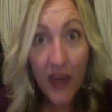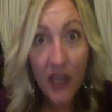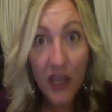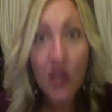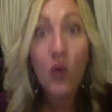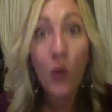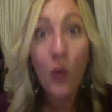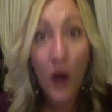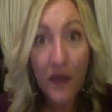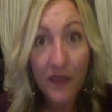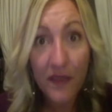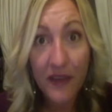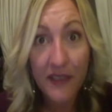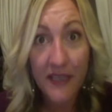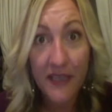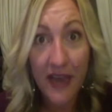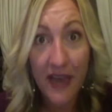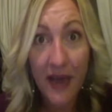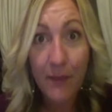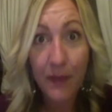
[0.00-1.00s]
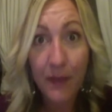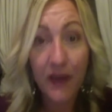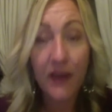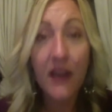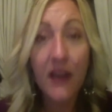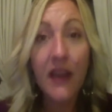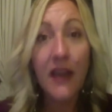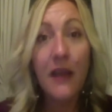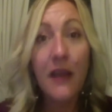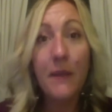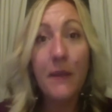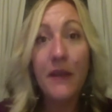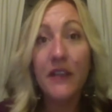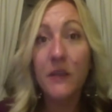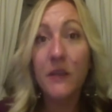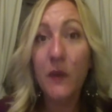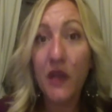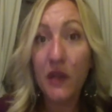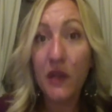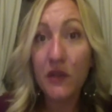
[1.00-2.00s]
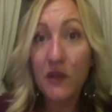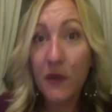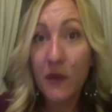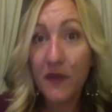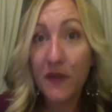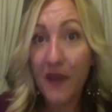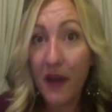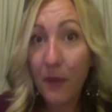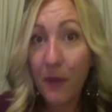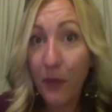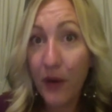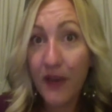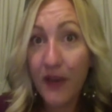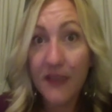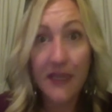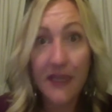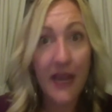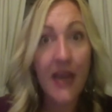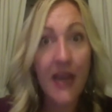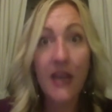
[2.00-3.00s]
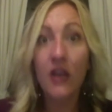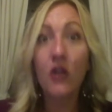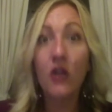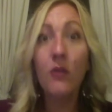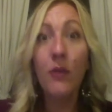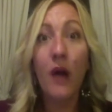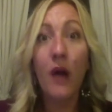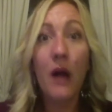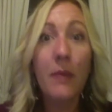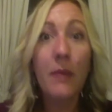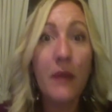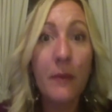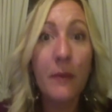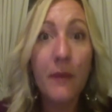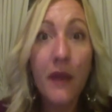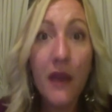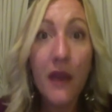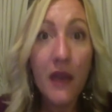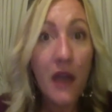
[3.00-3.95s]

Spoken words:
You want that to happen, because what you do at that point is, hey, no problem.